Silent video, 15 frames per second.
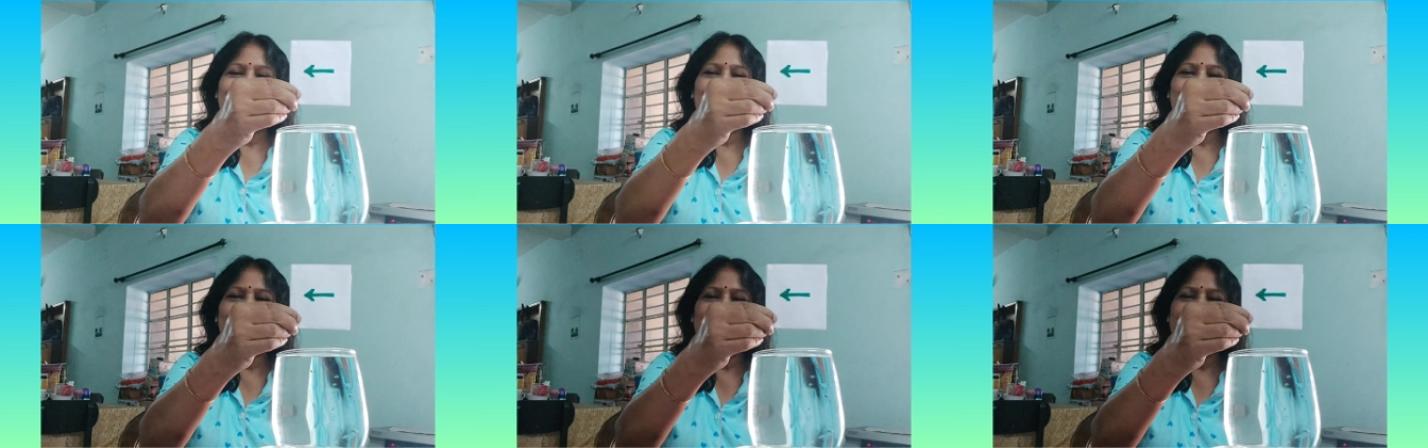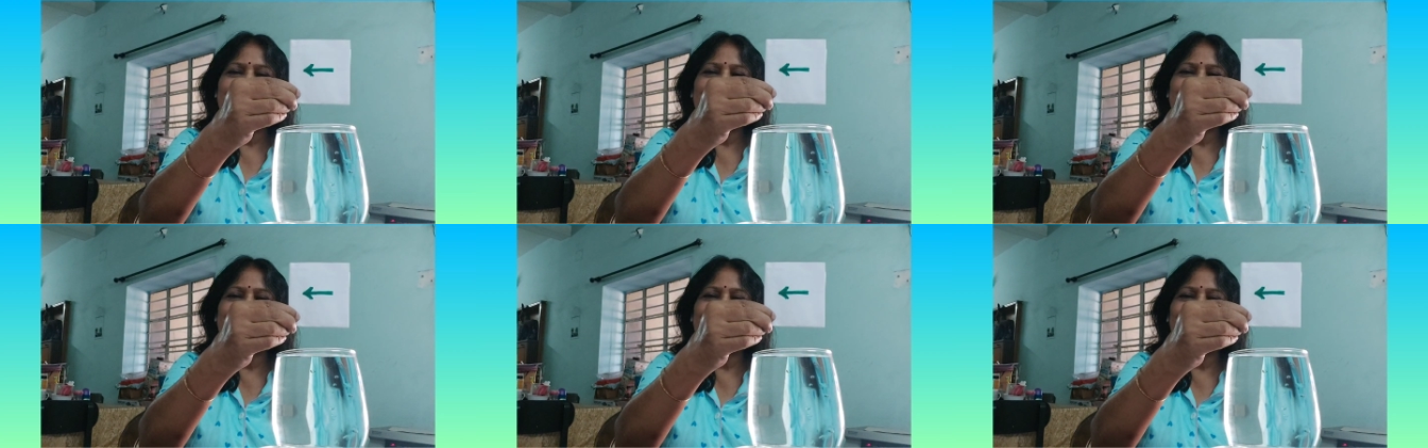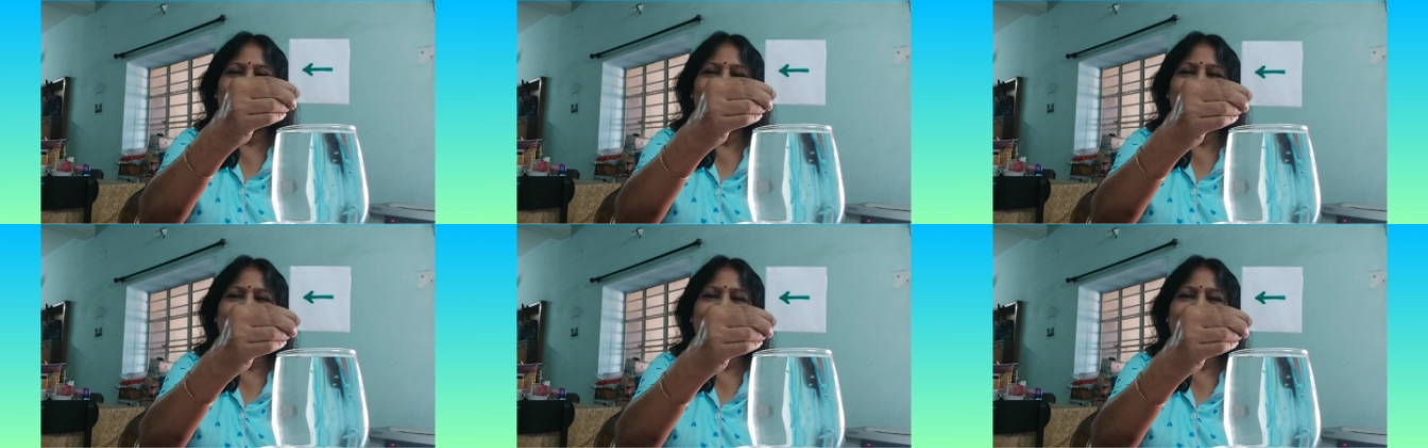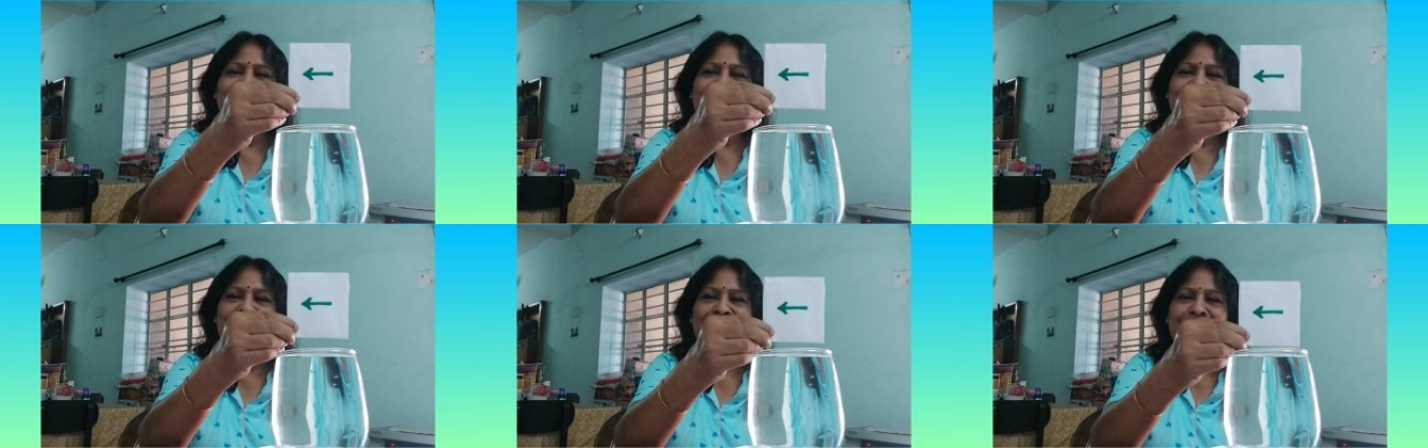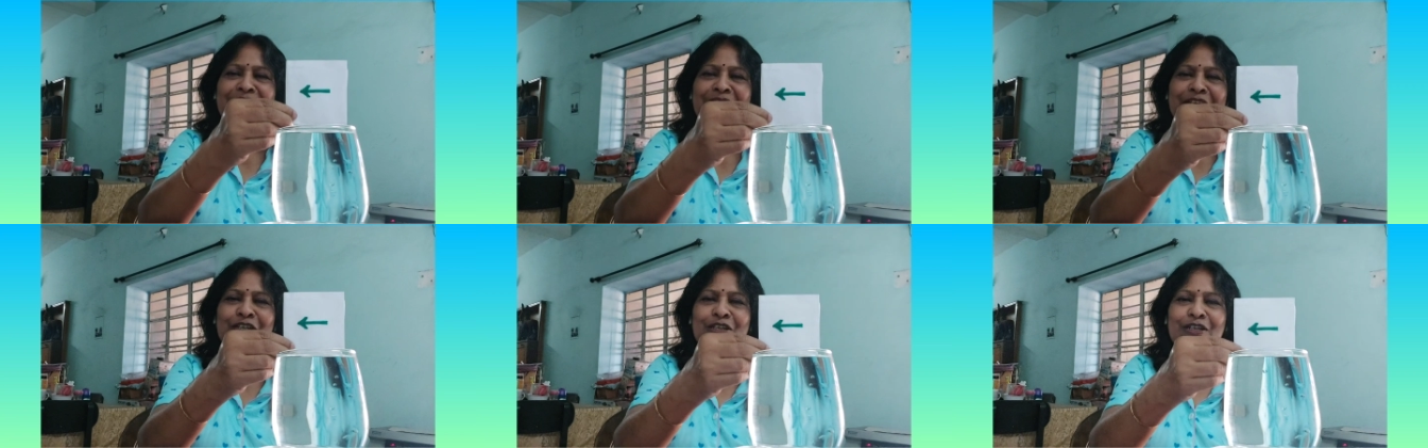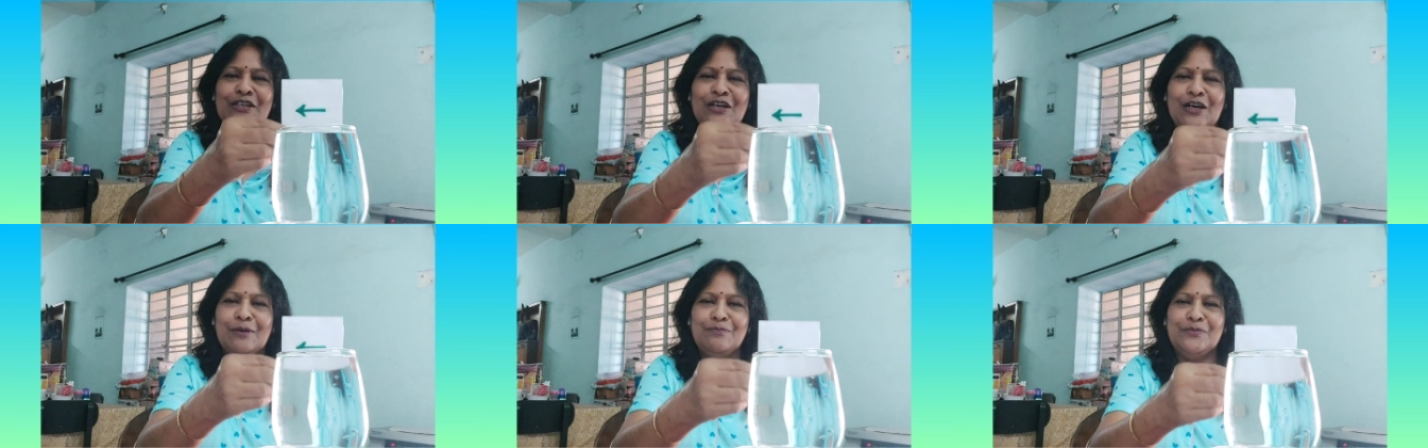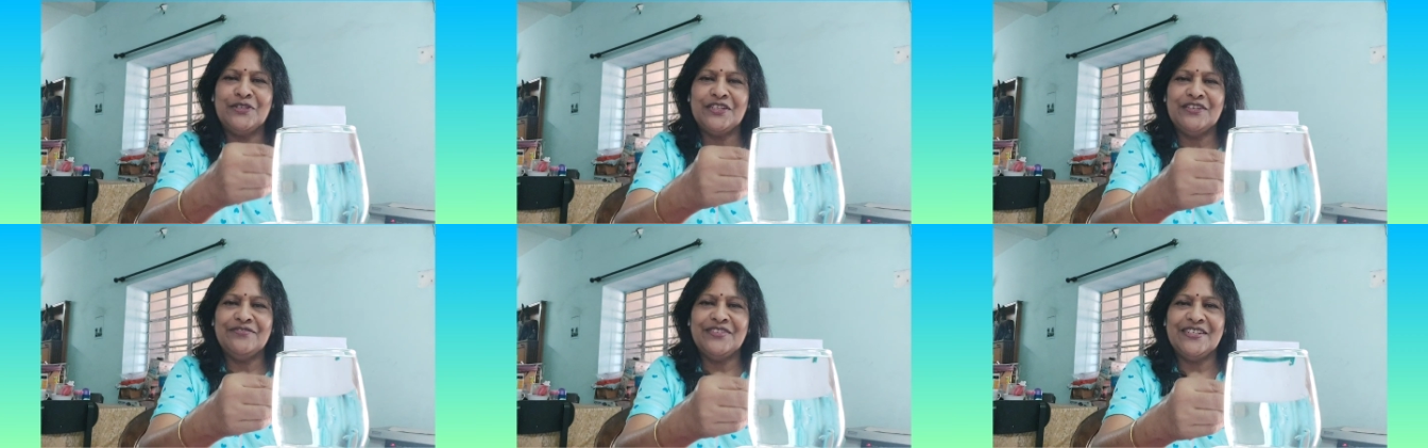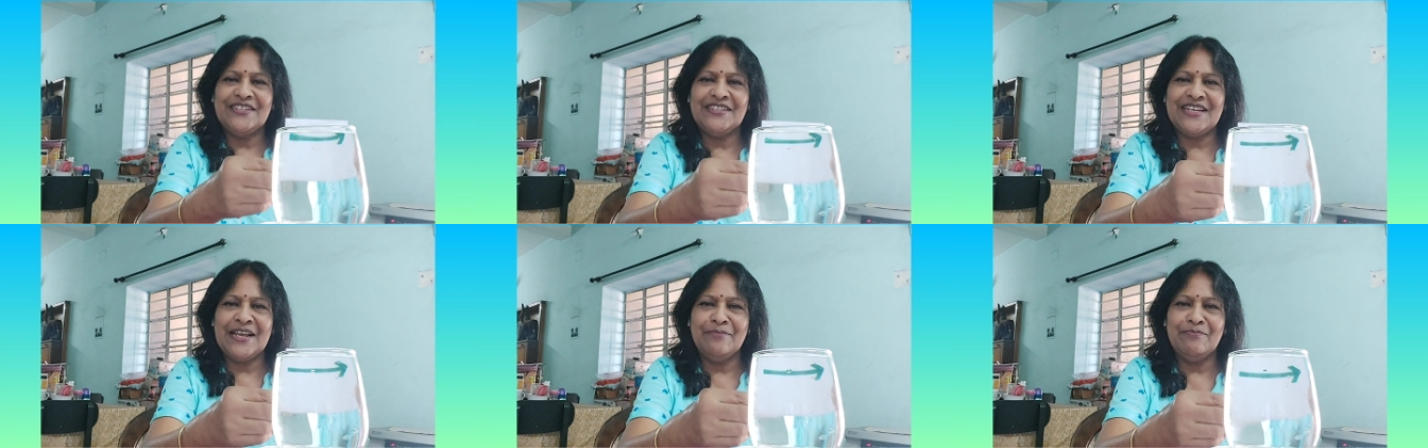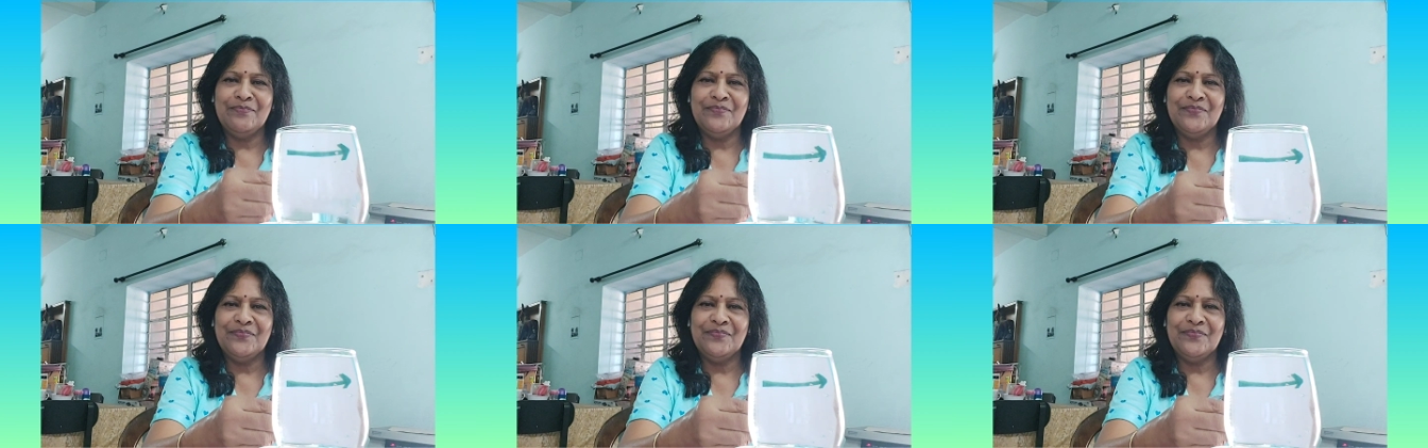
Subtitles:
you can once again observe the same.